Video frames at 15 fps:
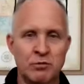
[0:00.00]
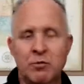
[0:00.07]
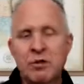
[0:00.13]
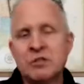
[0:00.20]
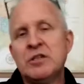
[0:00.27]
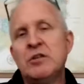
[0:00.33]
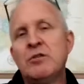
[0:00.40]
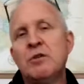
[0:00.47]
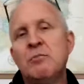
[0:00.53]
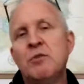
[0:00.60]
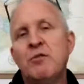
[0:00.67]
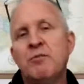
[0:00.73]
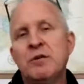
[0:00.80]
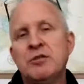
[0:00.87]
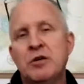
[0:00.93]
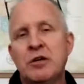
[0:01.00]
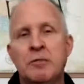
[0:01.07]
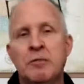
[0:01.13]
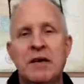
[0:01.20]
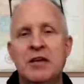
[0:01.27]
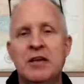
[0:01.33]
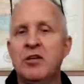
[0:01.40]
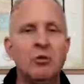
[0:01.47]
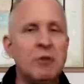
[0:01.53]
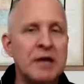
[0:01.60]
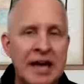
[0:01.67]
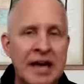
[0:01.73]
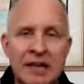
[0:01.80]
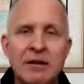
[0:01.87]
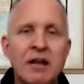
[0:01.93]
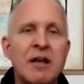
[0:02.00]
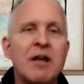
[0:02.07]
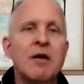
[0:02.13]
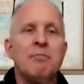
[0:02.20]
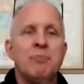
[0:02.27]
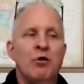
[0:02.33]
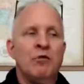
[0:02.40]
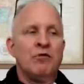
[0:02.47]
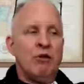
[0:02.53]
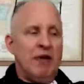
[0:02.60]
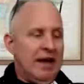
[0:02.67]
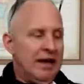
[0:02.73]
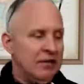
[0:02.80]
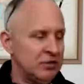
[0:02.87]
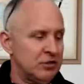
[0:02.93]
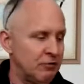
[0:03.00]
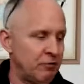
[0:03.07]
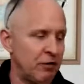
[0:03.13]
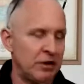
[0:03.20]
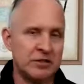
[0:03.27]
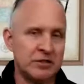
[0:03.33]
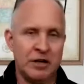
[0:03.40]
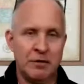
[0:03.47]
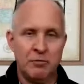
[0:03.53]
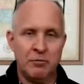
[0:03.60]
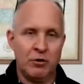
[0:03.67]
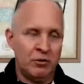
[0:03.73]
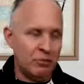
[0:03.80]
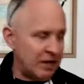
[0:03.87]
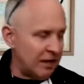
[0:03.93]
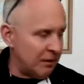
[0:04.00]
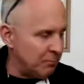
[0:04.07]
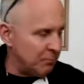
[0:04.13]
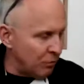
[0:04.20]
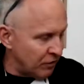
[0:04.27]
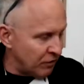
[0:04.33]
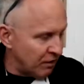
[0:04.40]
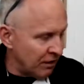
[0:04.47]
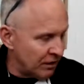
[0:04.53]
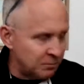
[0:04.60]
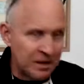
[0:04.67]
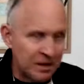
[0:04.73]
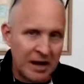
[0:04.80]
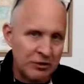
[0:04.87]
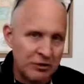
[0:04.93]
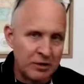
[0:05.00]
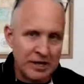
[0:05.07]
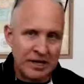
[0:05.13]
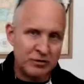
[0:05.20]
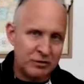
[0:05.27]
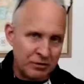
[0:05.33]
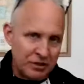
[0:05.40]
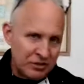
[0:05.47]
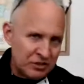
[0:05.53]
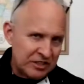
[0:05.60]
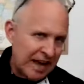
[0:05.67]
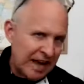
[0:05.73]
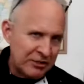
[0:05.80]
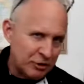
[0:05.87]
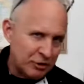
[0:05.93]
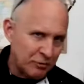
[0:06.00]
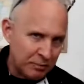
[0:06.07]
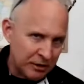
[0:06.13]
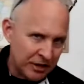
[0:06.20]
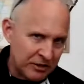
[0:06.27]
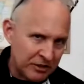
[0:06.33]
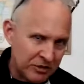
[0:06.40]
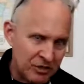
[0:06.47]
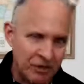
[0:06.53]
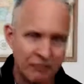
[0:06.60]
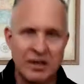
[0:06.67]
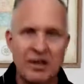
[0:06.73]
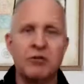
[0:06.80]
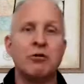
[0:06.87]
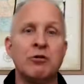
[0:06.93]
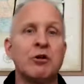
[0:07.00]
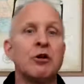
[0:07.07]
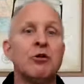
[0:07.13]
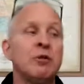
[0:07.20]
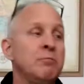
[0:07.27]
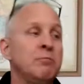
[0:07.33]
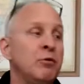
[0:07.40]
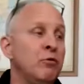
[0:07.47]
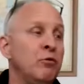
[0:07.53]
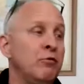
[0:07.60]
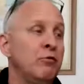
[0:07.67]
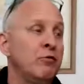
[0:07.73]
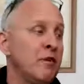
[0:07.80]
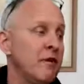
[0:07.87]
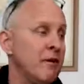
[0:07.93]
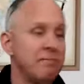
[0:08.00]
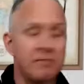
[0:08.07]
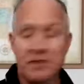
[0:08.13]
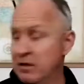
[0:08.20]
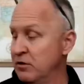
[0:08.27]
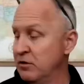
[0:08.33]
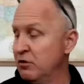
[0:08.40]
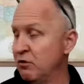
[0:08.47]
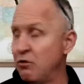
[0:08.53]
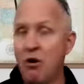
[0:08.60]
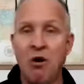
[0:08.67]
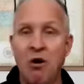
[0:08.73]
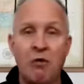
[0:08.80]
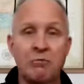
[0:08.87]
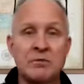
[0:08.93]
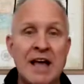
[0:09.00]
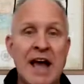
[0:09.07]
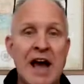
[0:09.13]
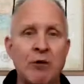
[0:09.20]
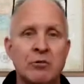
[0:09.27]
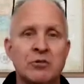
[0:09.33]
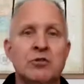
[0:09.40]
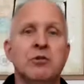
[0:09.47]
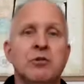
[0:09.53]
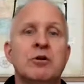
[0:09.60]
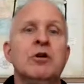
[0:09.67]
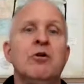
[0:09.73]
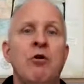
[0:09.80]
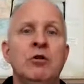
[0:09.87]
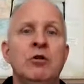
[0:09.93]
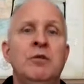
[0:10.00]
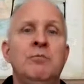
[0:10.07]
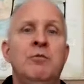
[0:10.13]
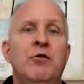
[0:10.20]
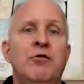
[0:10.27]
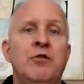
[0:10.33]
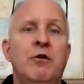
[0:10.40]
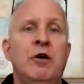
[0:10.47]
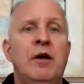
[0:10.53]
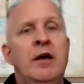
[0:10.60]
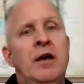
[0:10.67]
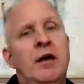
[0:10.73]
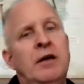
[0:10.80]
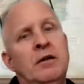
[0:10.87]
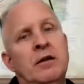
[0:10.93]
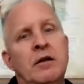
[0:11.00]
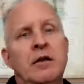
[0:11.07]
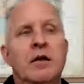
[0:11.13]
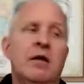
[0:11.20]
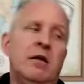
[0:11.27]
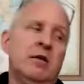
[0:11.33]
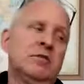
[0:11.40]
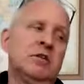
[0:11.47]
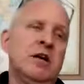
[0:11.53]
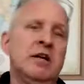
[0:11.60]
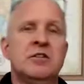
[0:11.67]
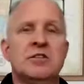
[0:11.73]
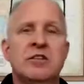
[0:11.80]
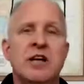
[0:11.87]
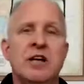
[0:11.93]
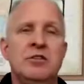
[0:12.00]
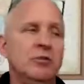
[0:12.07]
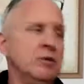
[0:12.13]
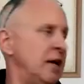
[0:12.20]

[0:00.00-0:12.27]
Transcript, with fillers: Well, what's the only movement you can make? You can't move your hands in front anymore. You can't move your hands behind. You can't do the sagittal plane stuff, can you? You can only move your arms out. You can only move your head side to side.